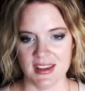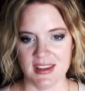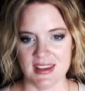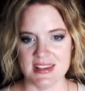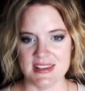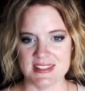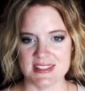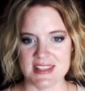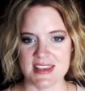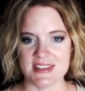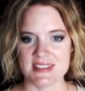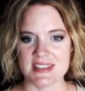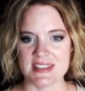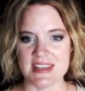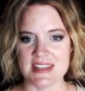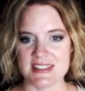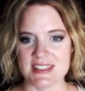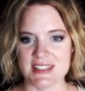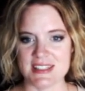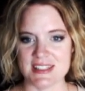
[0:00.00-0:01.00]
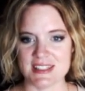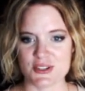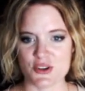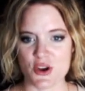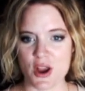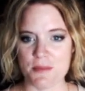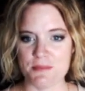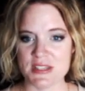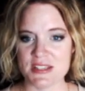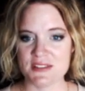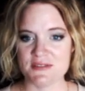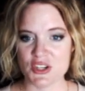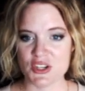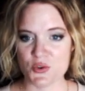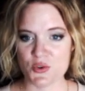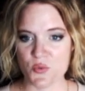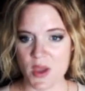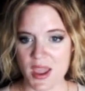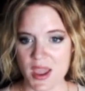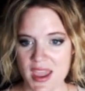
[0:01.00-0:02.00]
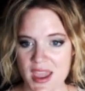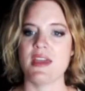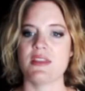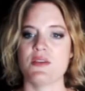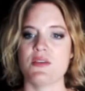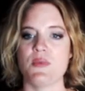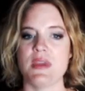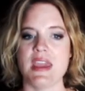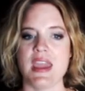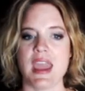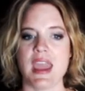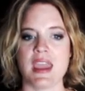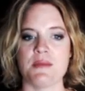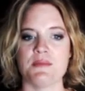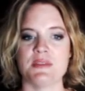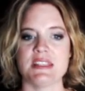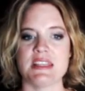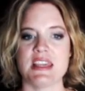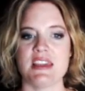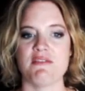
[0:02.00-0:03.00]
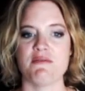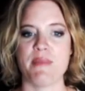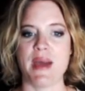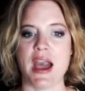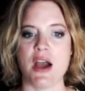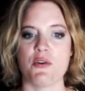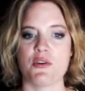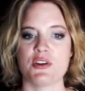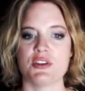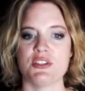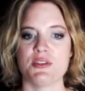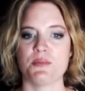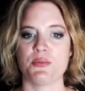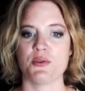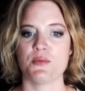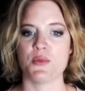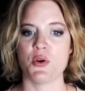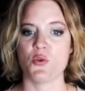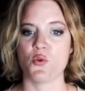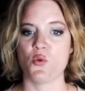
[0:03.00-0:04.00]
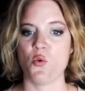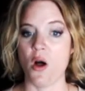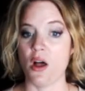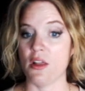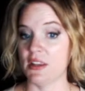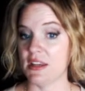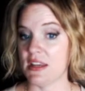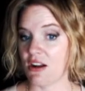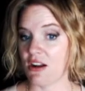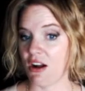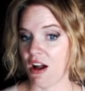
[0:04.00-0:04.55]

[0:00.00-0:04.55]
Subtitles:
He says it's a disruptive new way that we aim to give power to promote quality